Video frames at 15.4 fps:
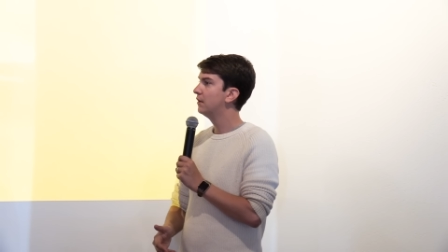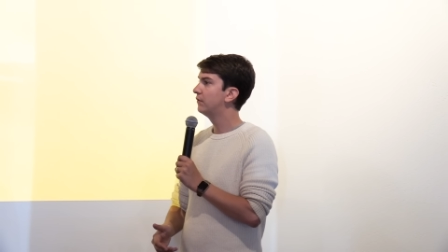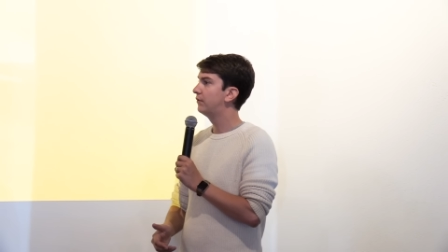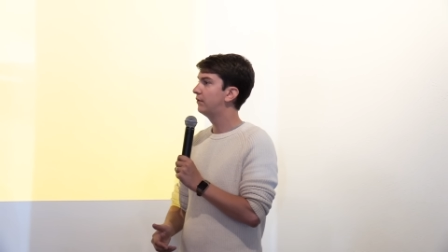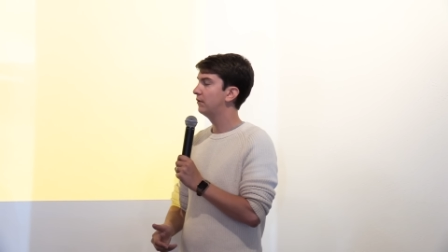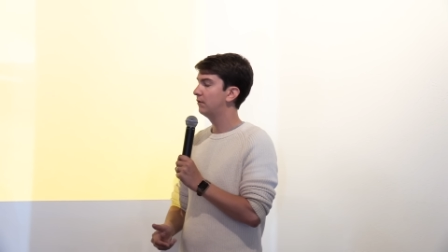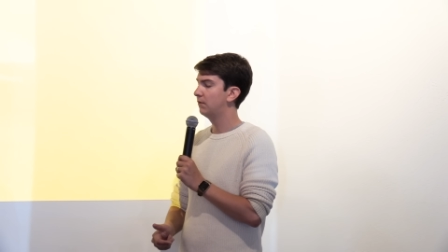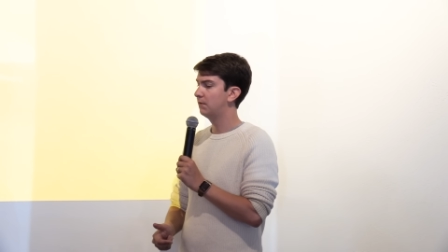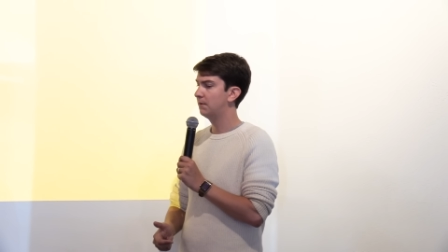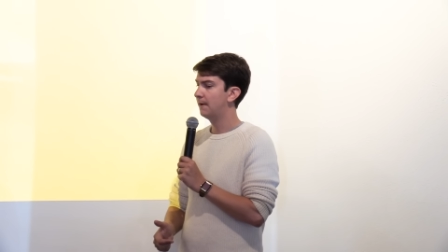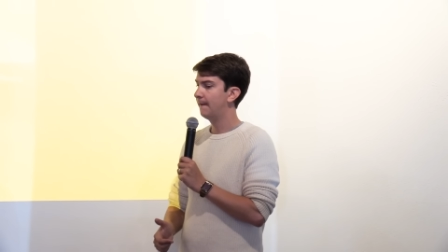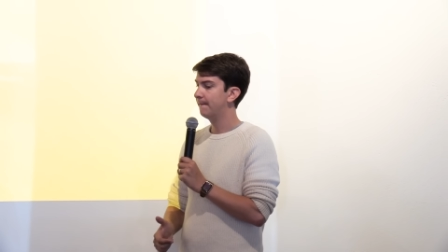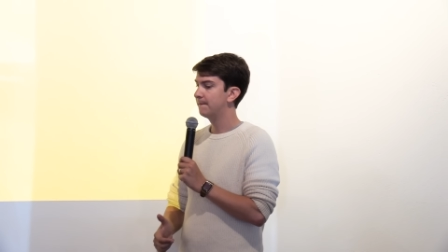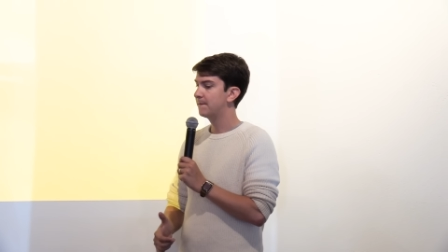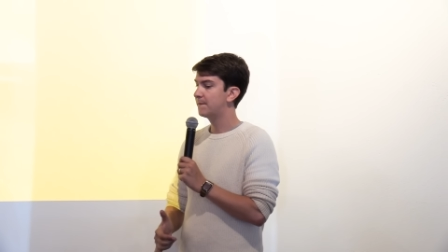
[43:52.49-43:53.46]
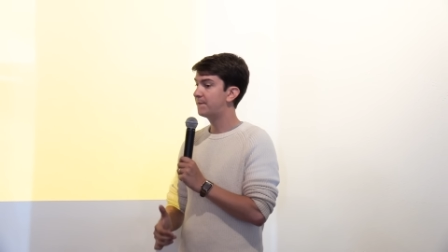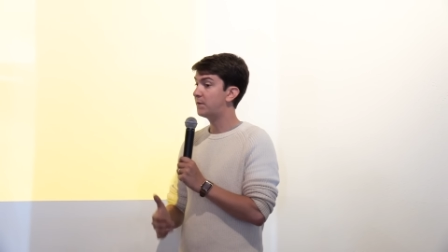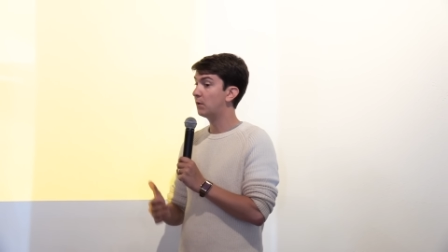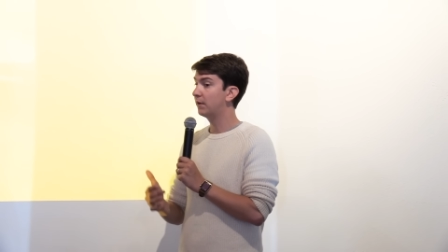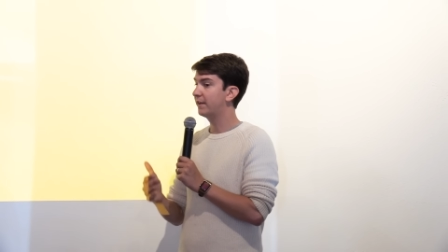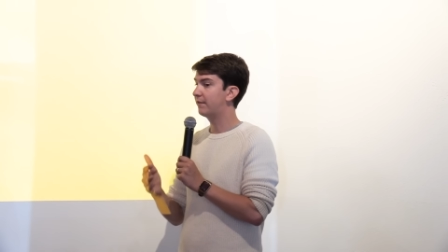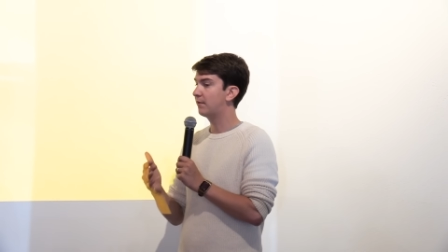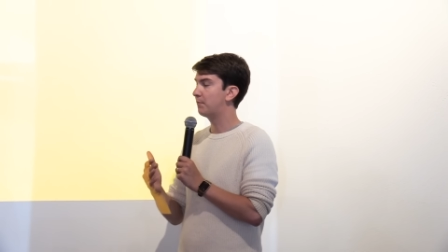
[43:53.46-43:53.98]
to
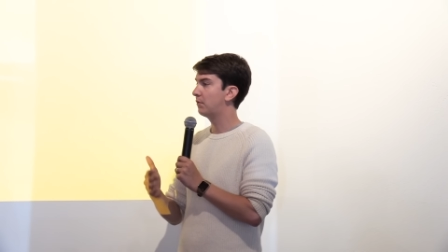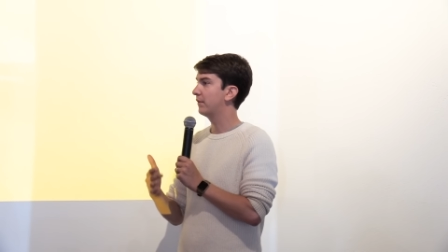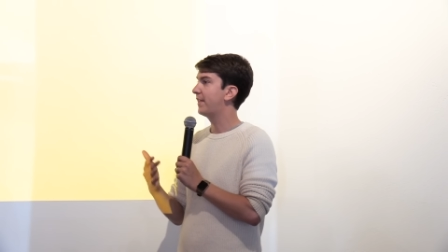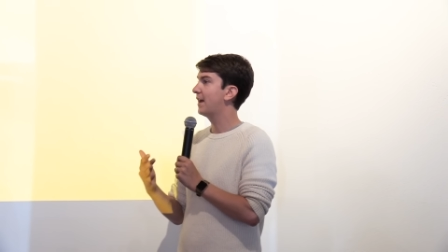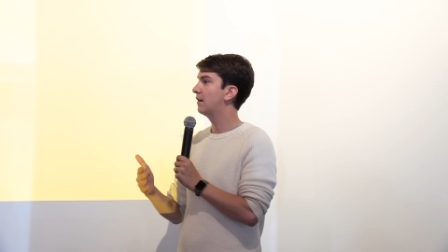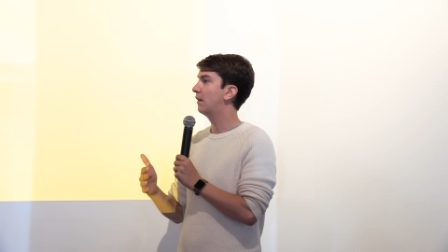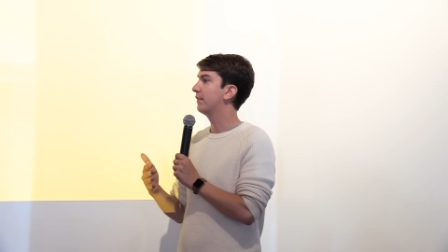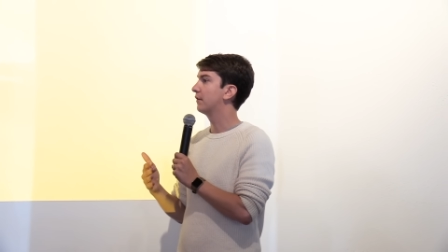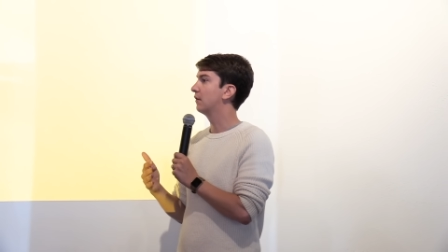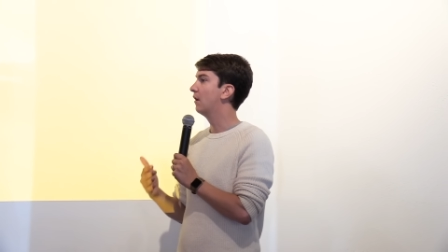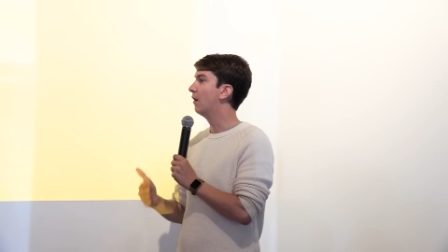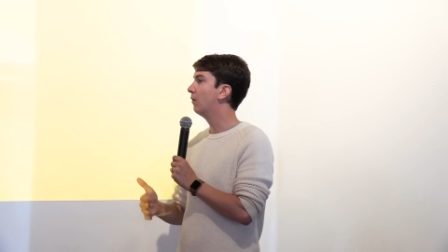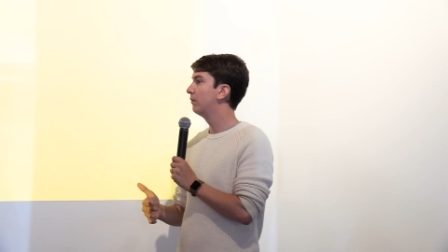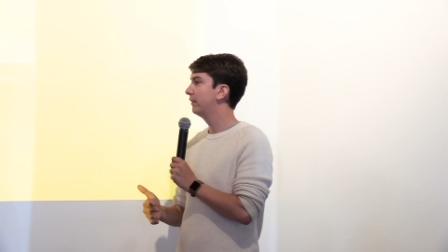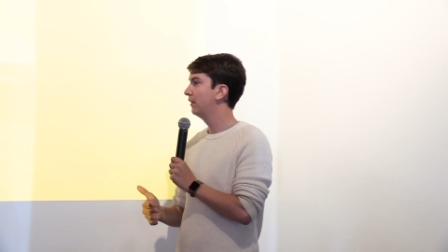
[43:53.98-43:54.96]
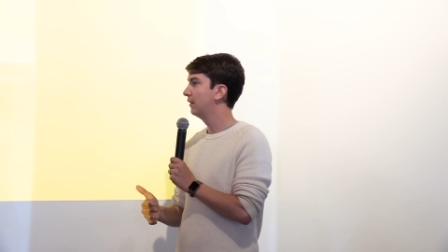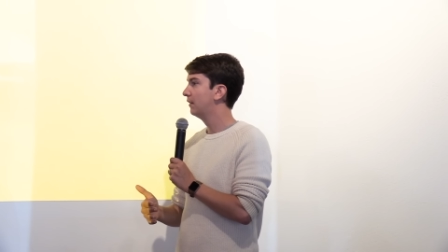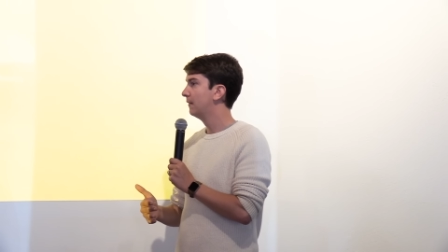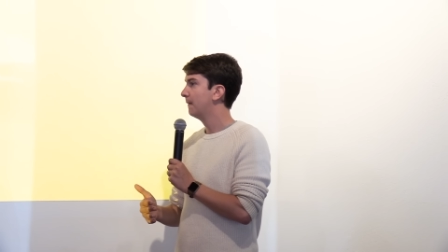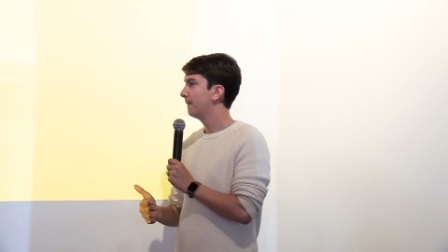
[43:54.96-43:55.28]
fully support that on their own.